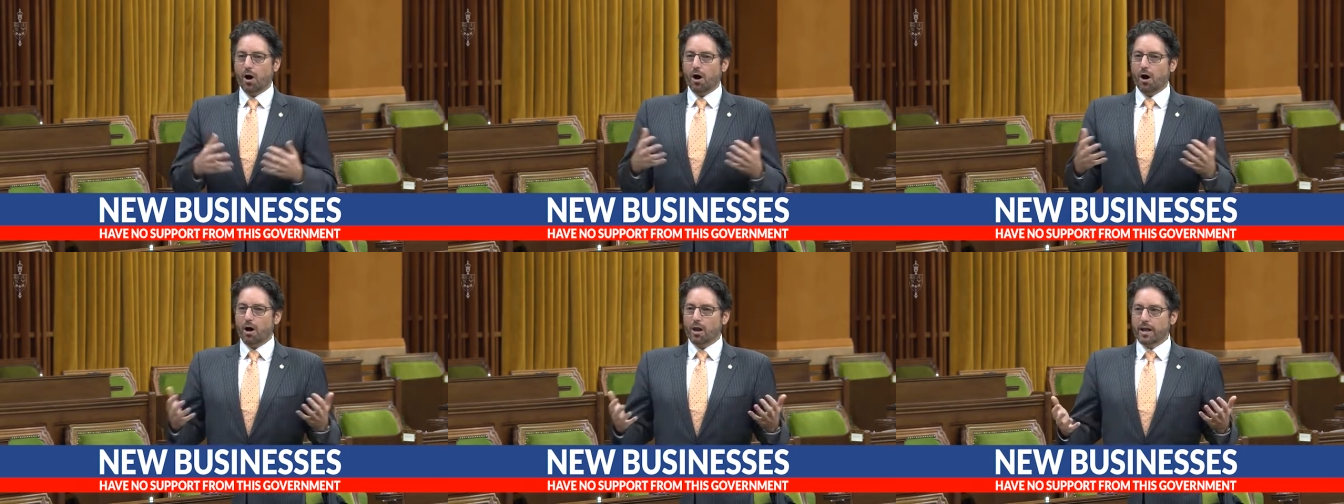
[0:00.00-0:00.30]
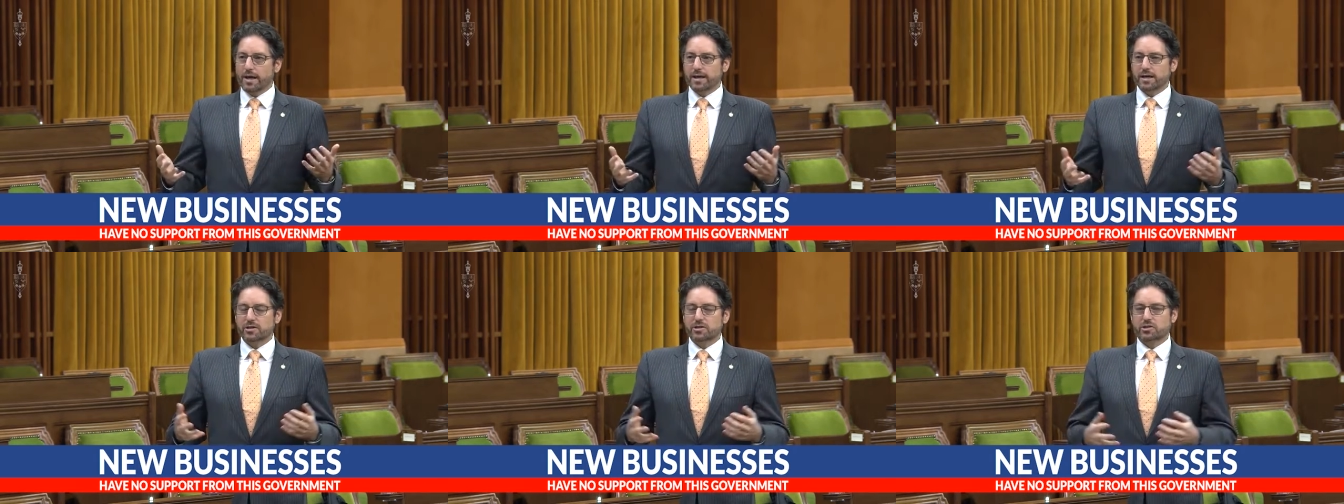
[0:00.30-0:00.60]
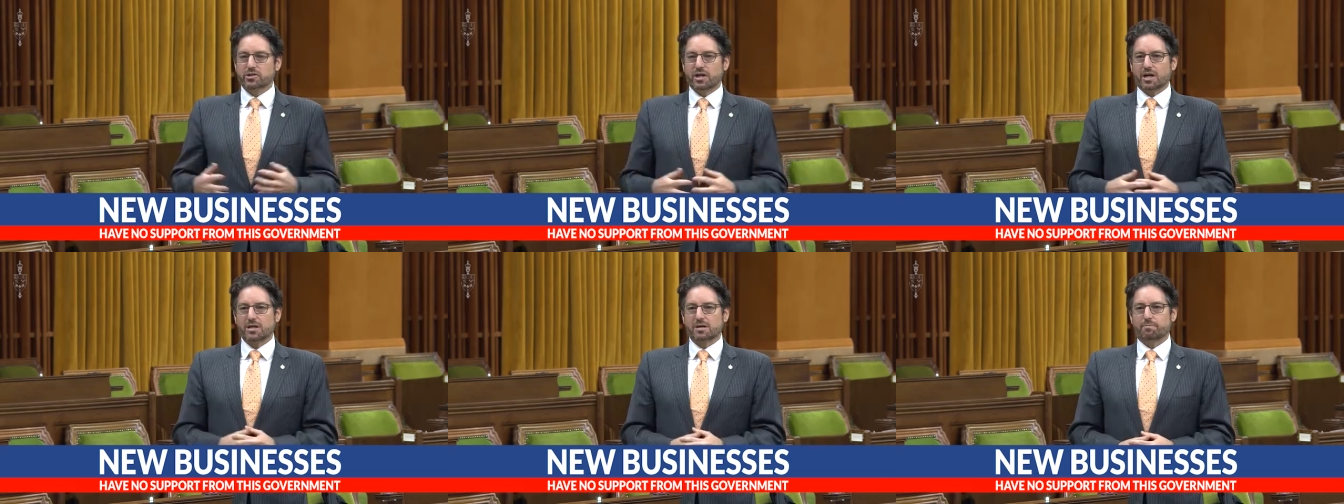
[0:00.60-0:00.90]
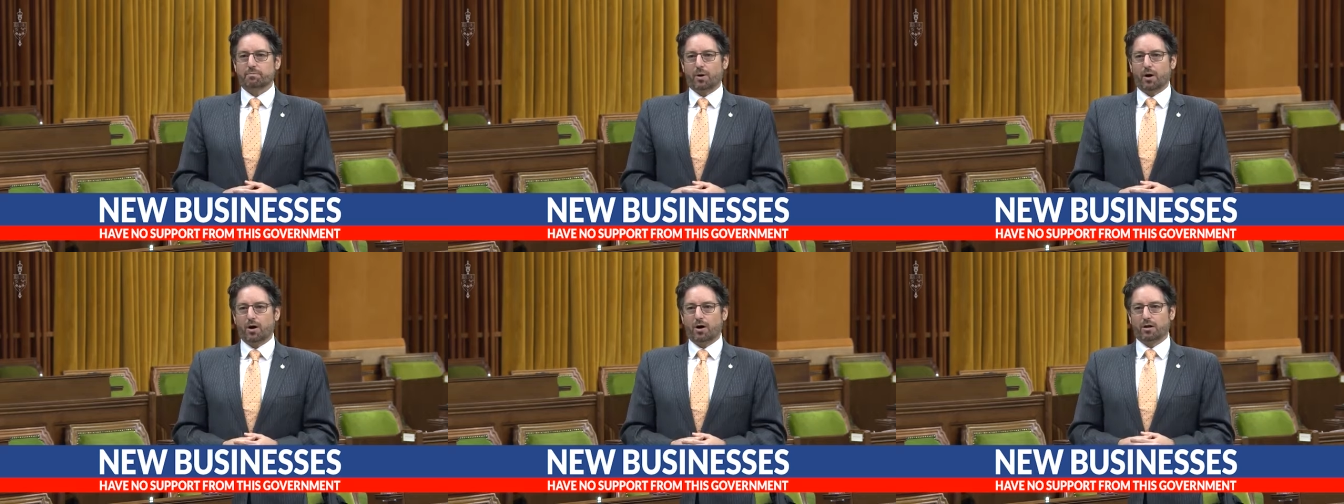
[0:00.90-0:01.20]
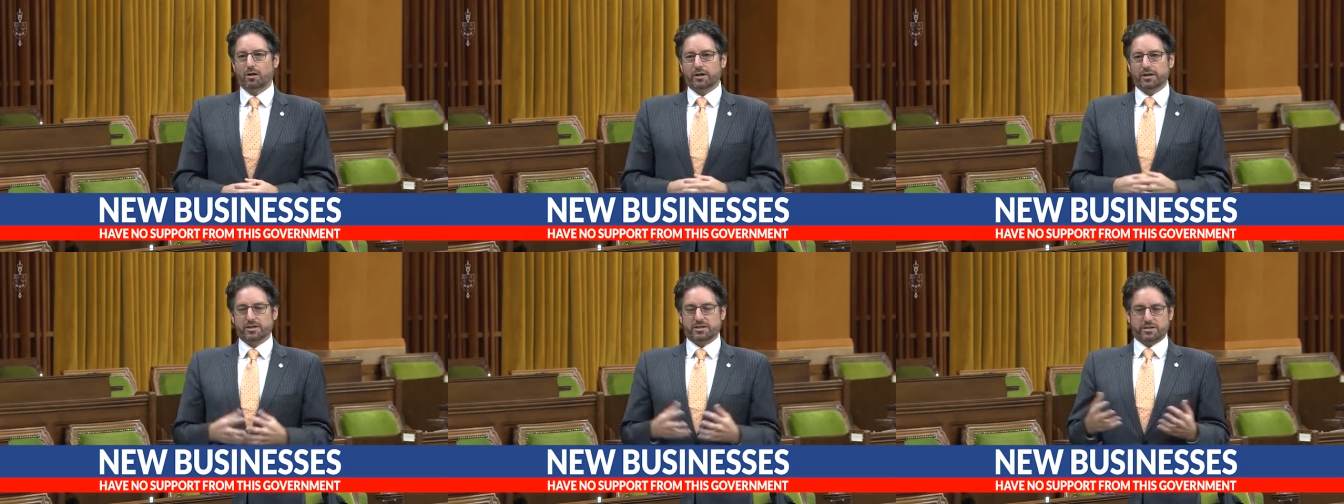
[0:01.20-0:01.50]
all I can say to
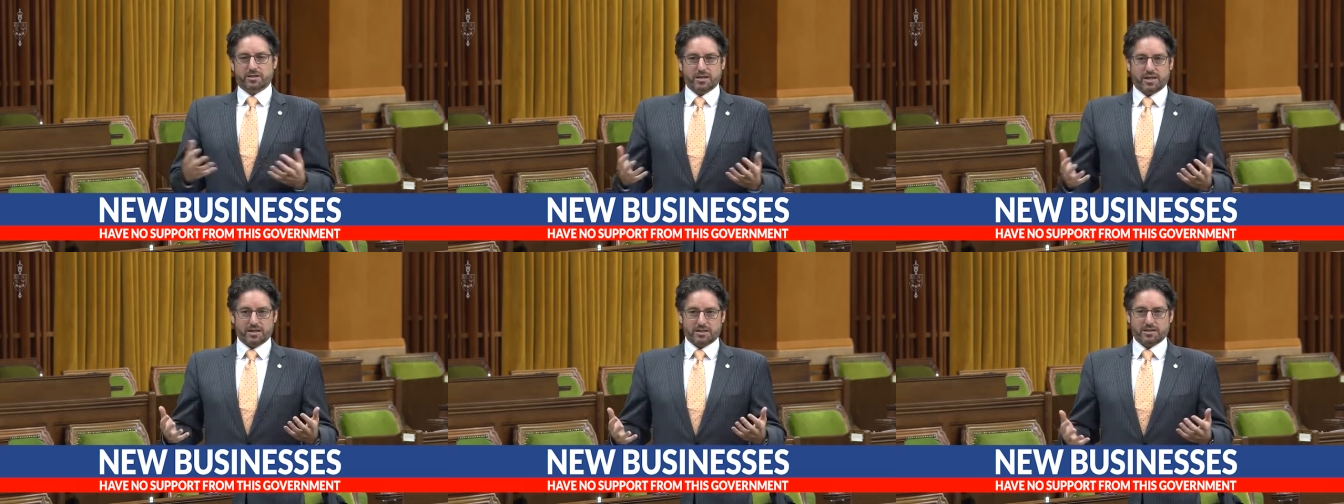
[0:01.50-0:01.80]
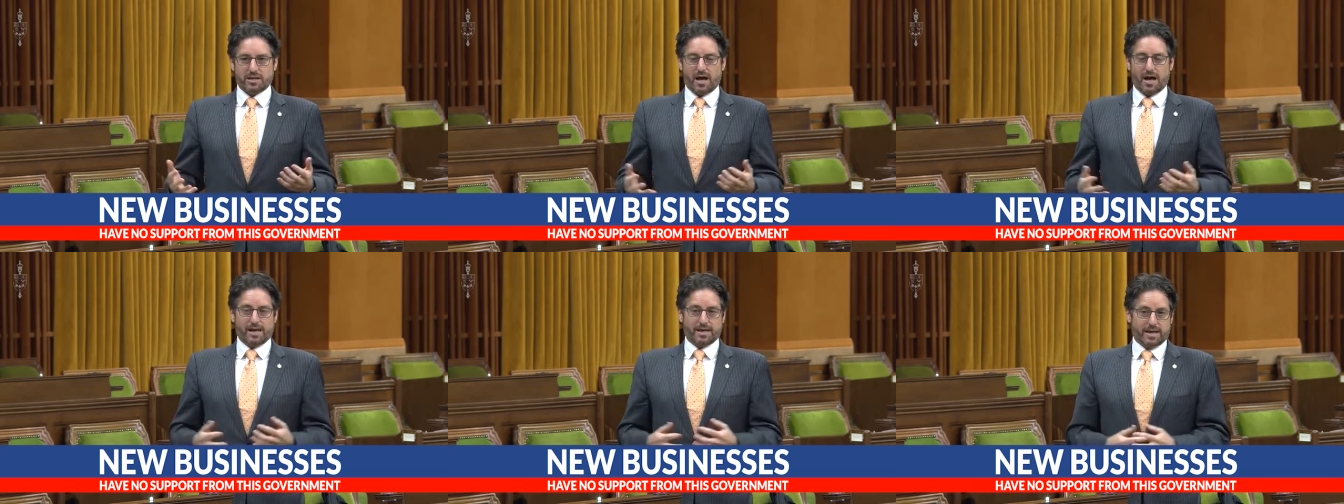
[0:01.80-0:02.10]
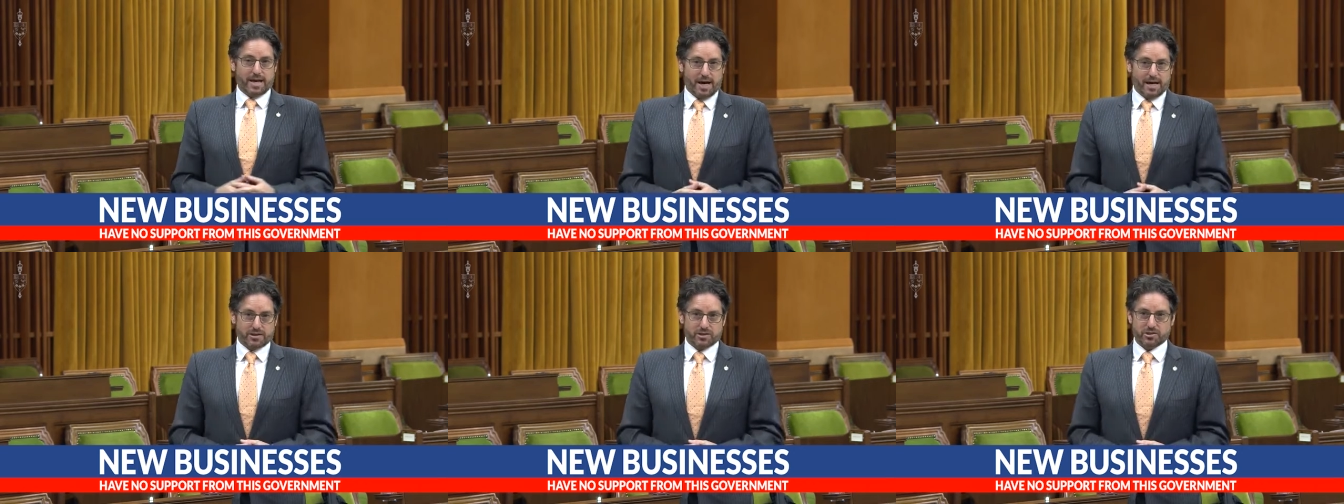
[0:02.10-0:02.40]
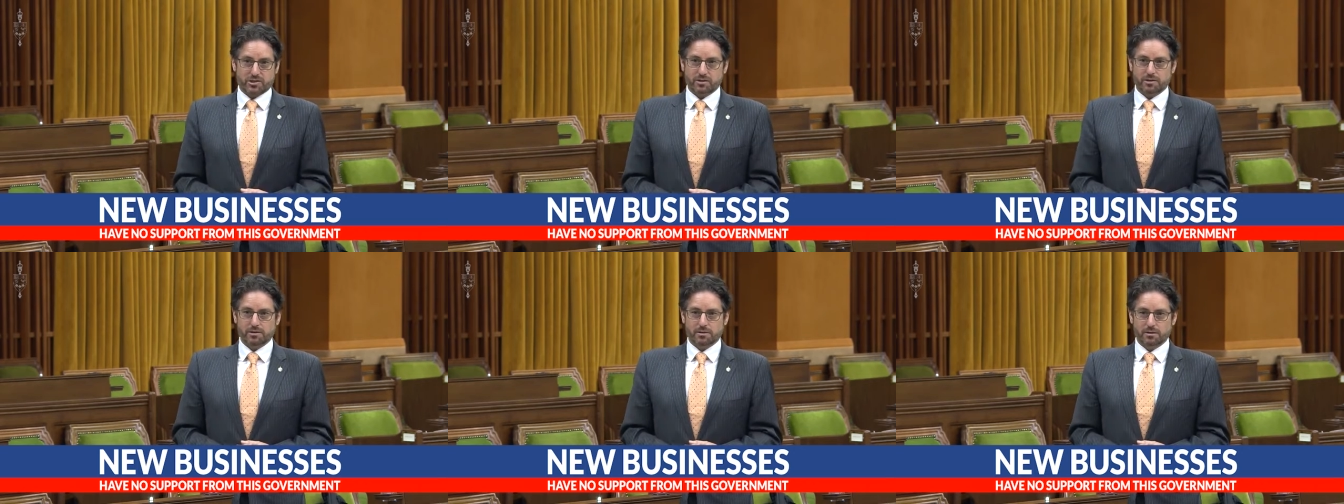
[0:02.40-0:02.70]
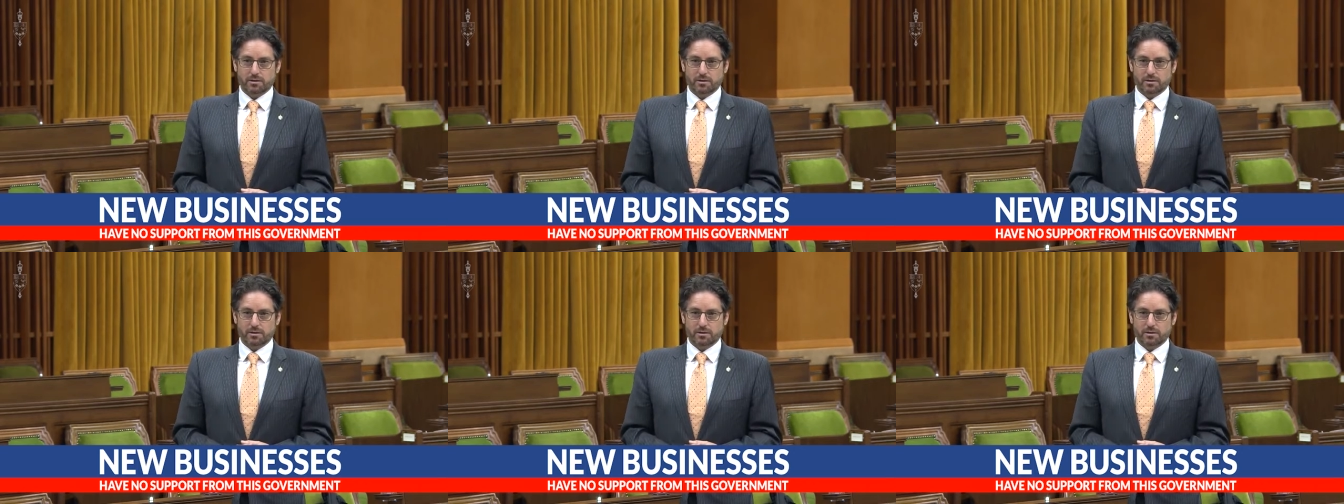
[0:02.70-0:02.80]
Paul is this, I guess.